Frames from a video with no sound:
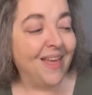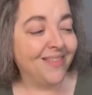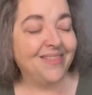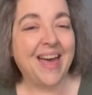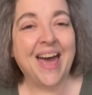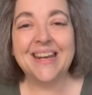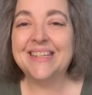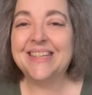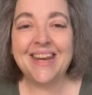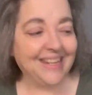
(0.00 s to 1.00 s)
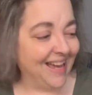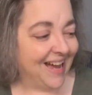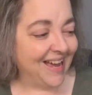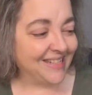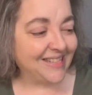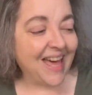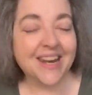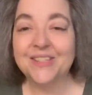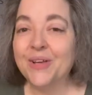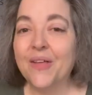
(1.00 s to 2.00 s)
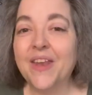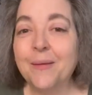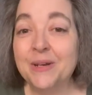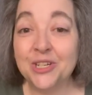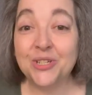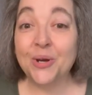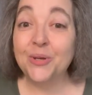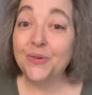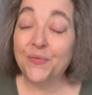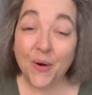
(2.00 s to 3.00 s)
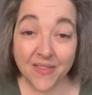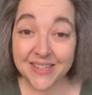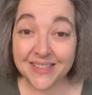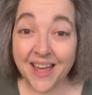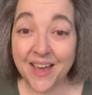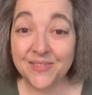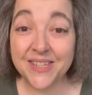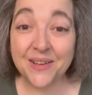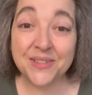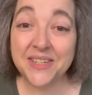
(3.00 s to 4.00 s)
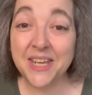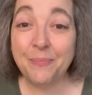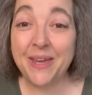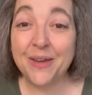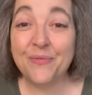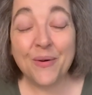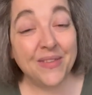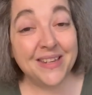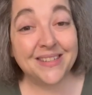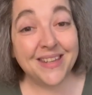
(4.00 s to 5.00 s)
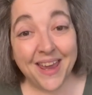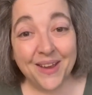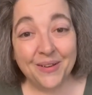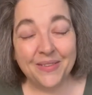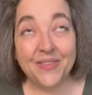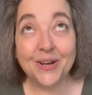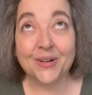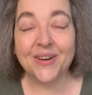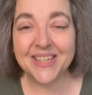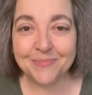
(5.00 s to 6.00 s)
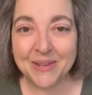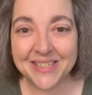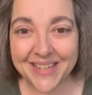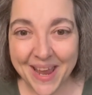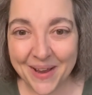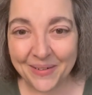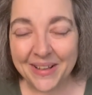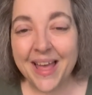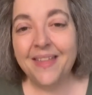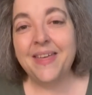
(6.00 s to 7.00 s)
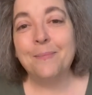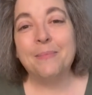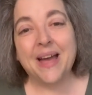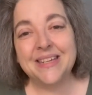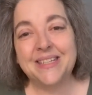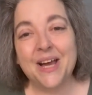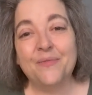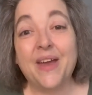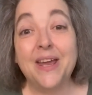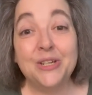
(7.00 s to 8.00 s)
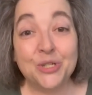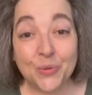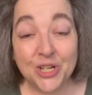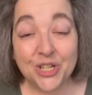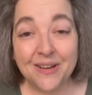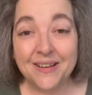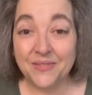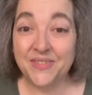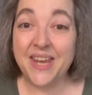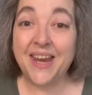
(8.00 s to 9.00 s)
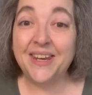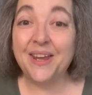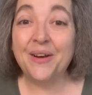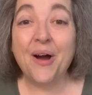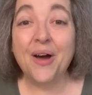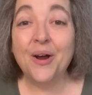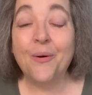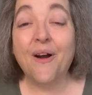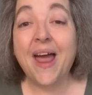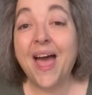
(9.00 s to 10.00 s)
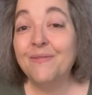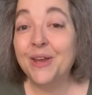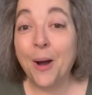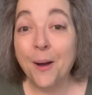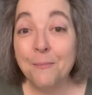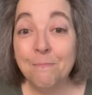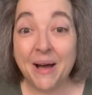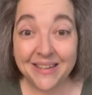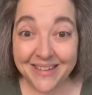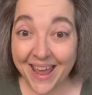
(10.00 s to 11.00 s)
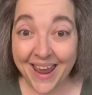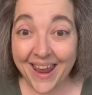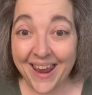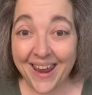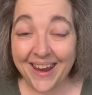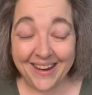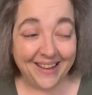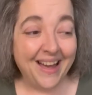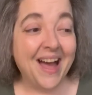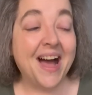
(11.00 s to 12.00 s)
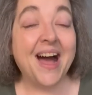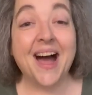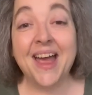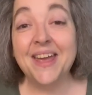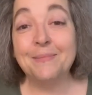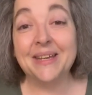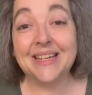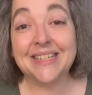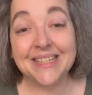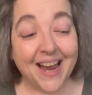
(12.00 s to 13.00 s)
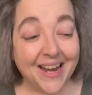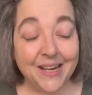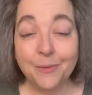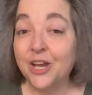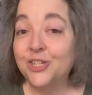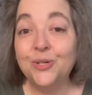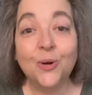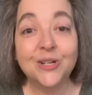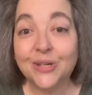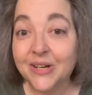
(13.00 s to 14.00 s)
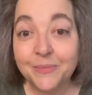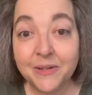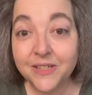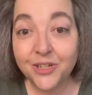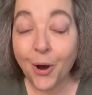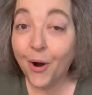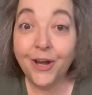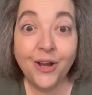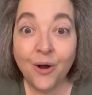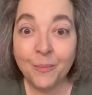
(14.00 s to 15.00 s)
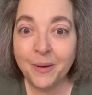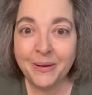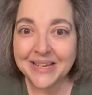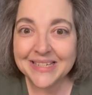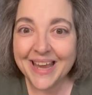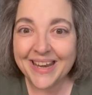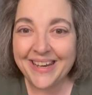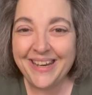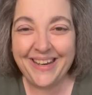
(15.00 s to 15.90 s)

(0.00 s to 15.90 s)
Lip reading: that is it, guys. That is all that I'm going to show you for this live sale sneak peek for the sale, the Christmas sale that myself and Trisha of Sandy and Otto are having on Monday. I am excited because you know it's Christmas. You already know I'm going to be excited.